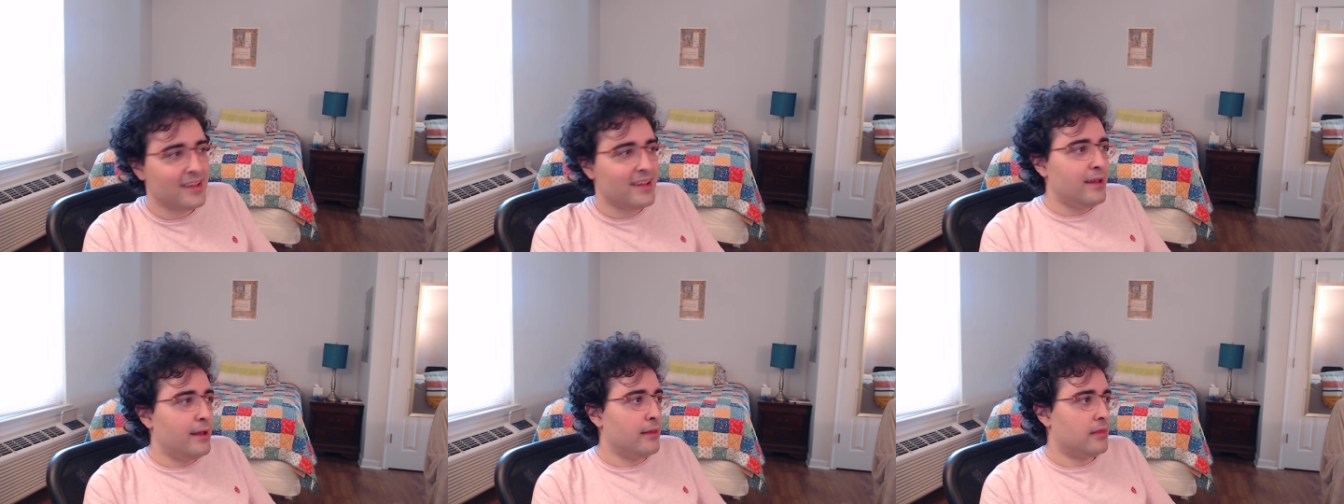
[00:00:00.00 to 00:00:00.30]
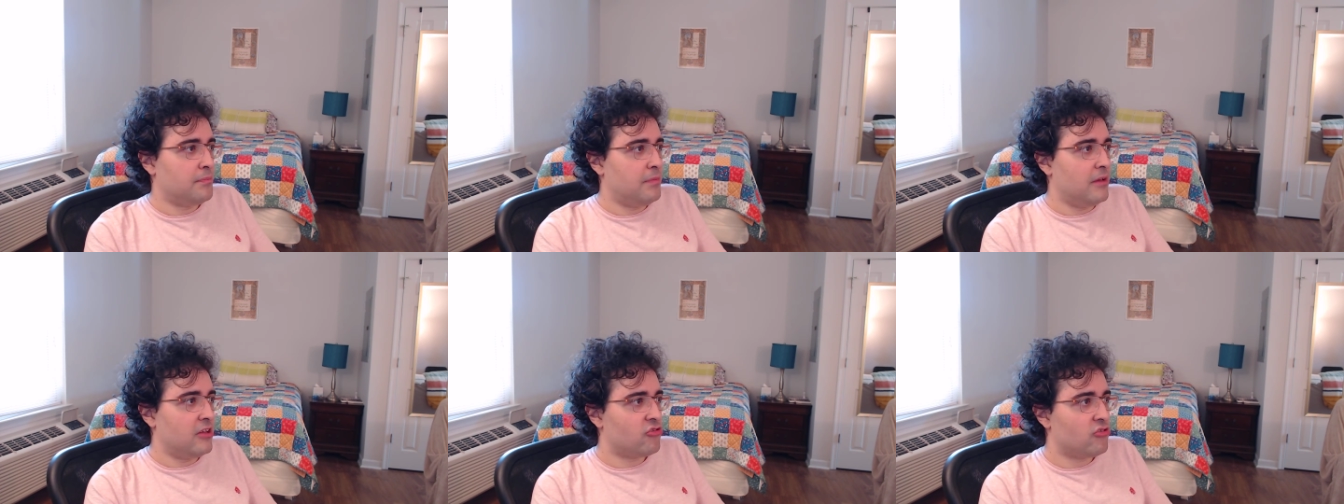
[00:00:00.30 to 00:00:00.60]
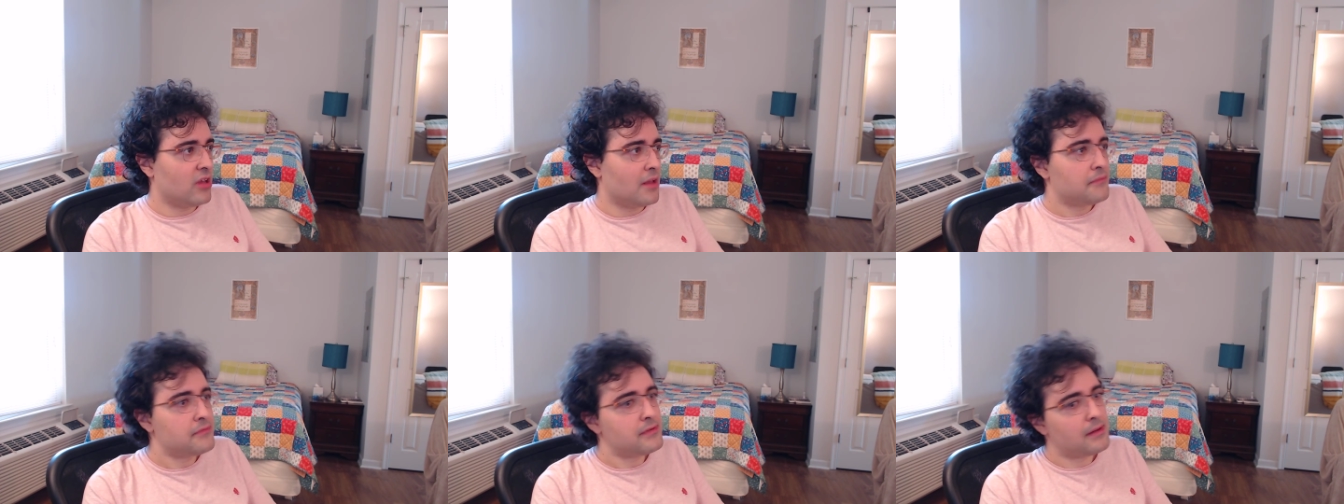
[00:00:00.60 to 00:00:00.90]

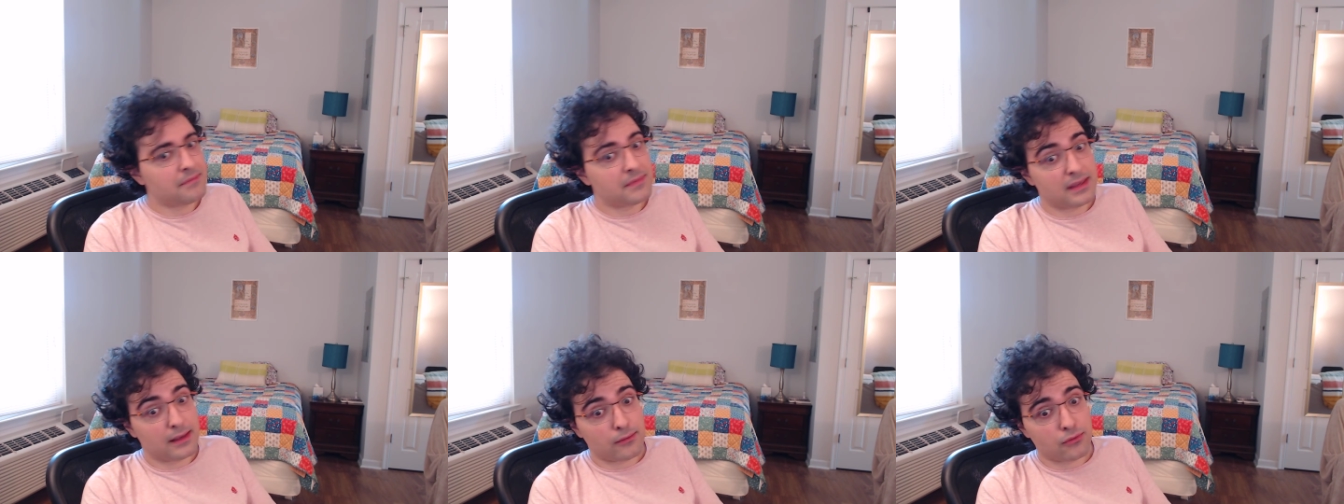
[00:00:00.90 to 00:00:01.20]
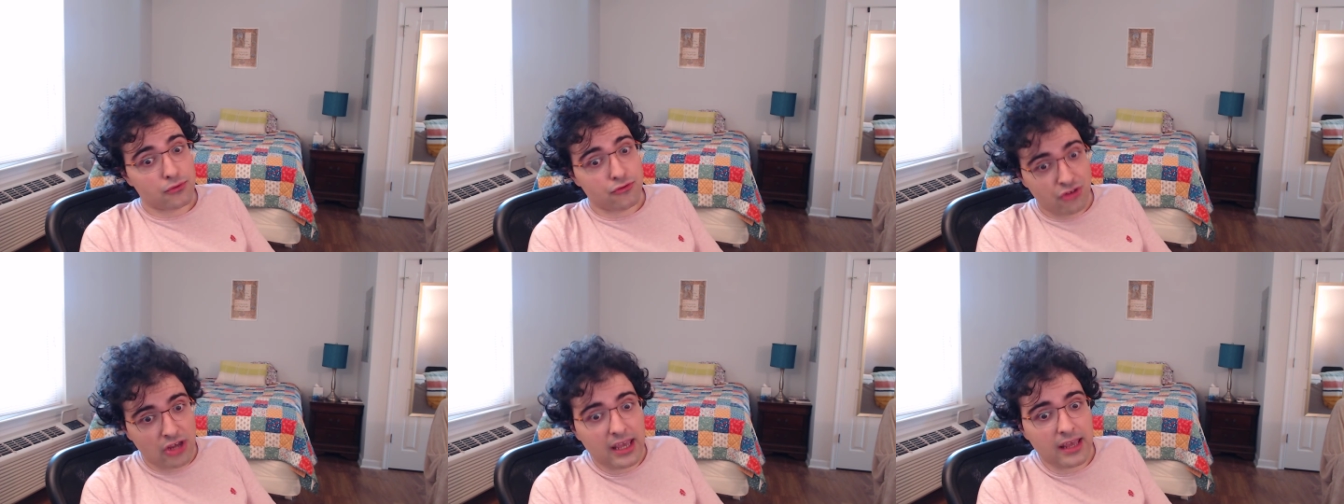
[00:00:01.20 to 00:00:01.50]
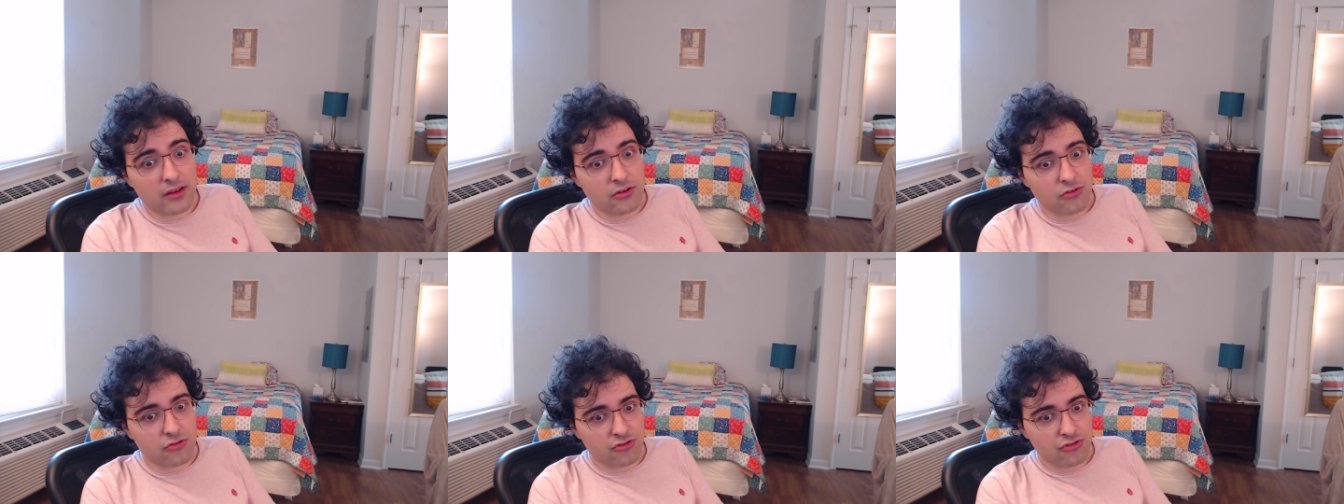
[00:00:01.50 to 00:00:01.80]
especially if something has
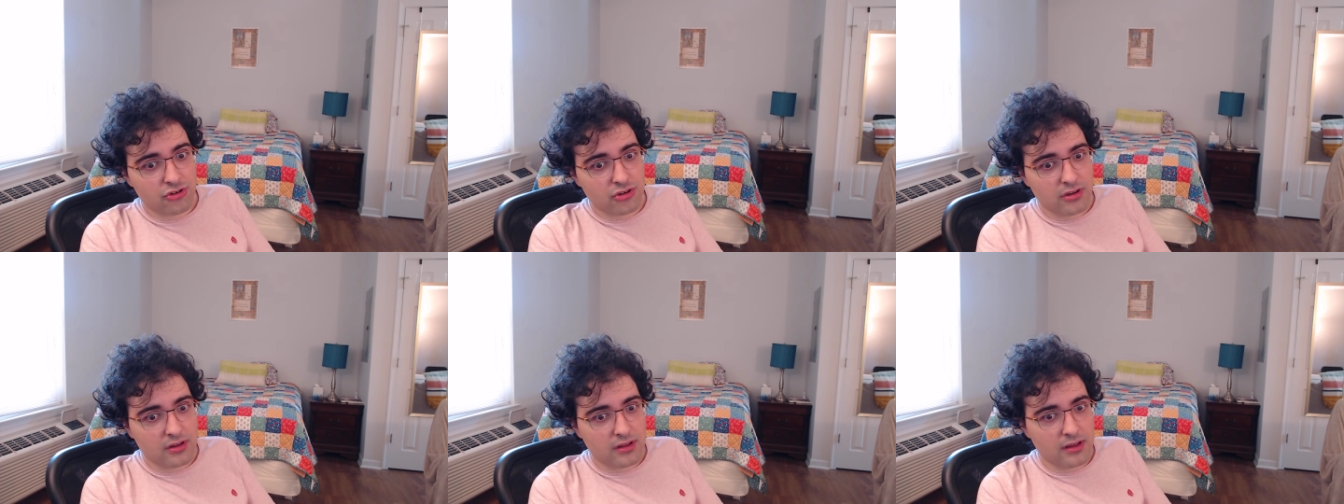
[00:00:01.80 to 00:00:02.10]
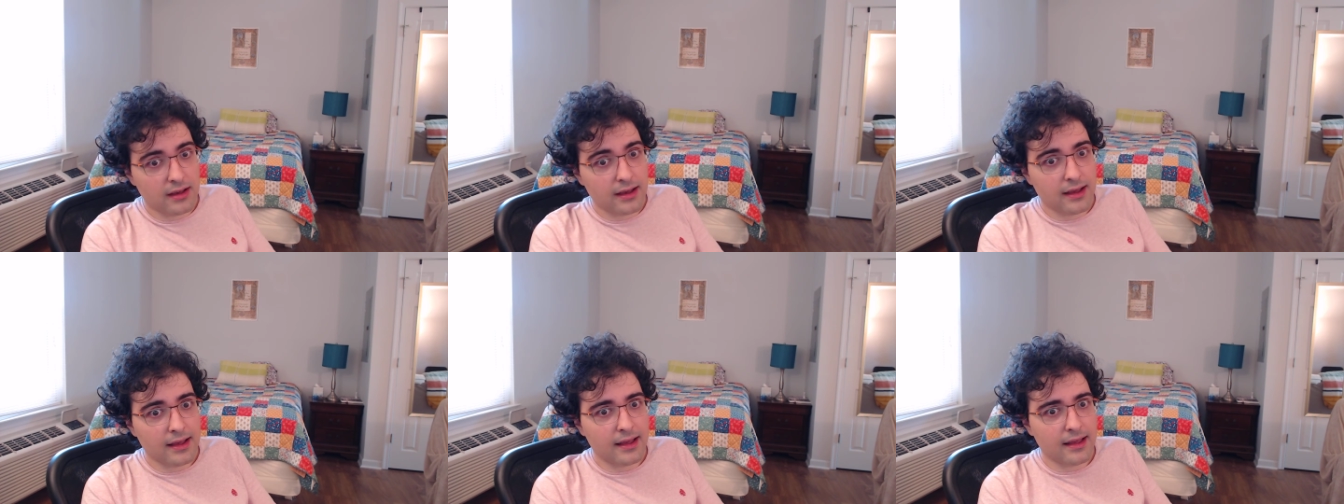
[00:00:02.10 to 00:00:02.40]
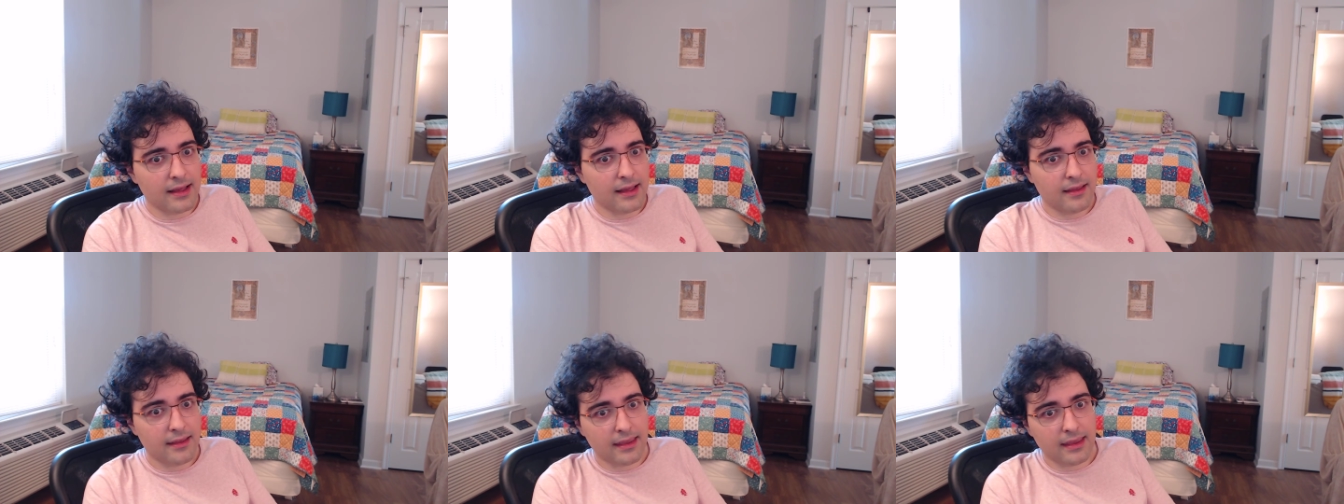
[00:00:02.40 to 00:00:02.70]
changed
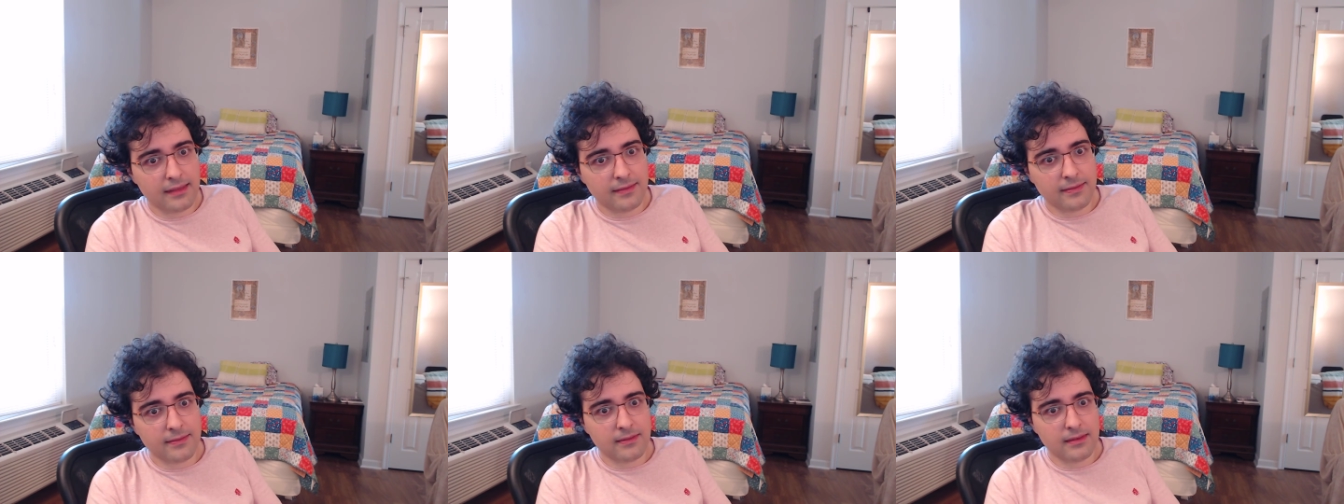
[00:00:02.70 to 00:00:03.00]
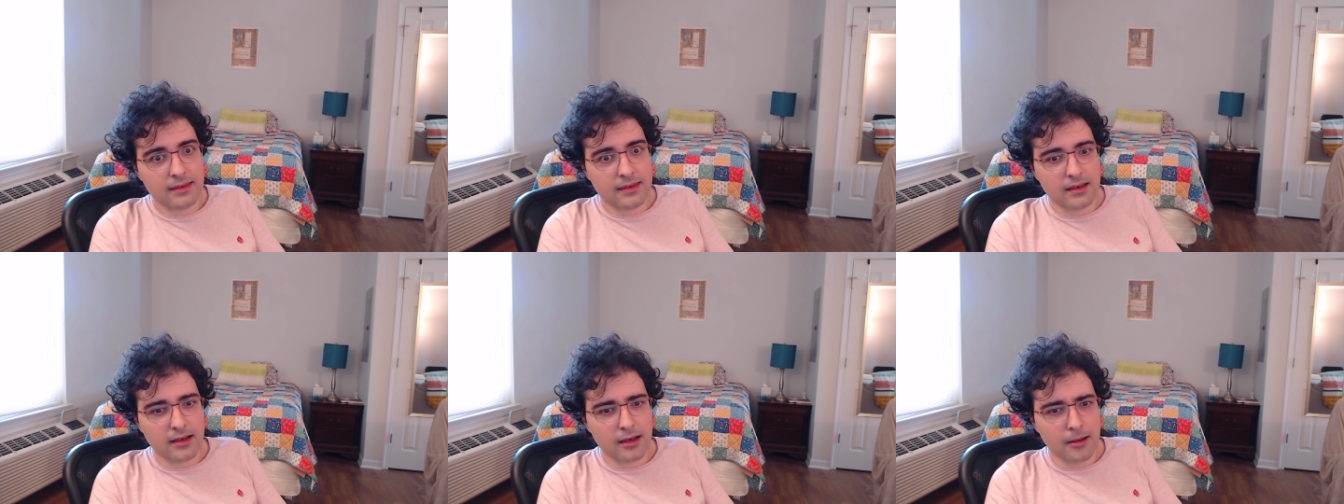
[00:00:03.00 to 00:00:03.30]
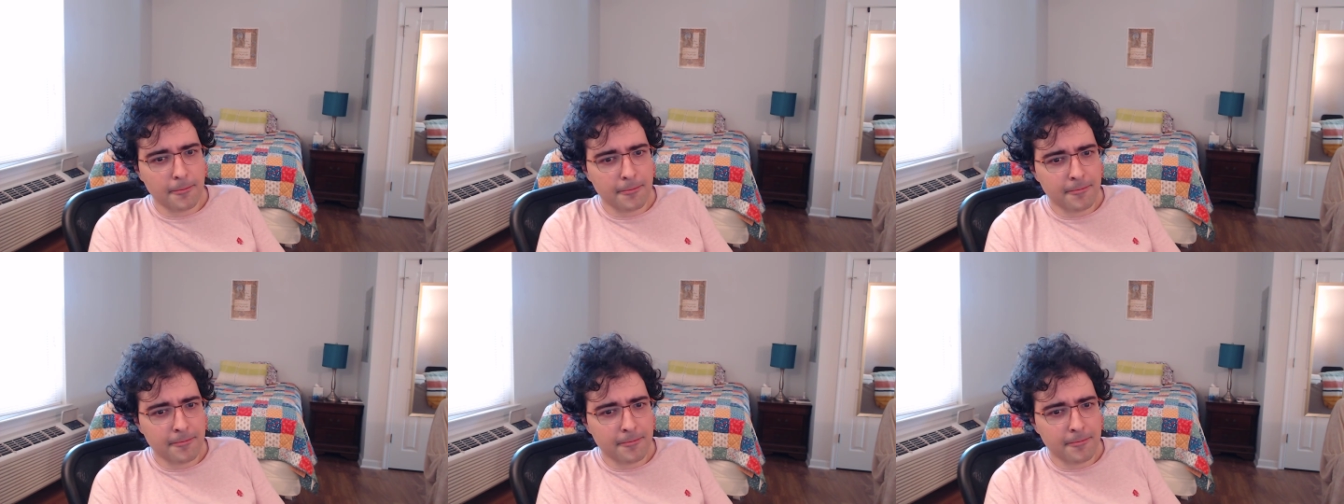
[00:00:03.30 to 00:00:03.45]
in the,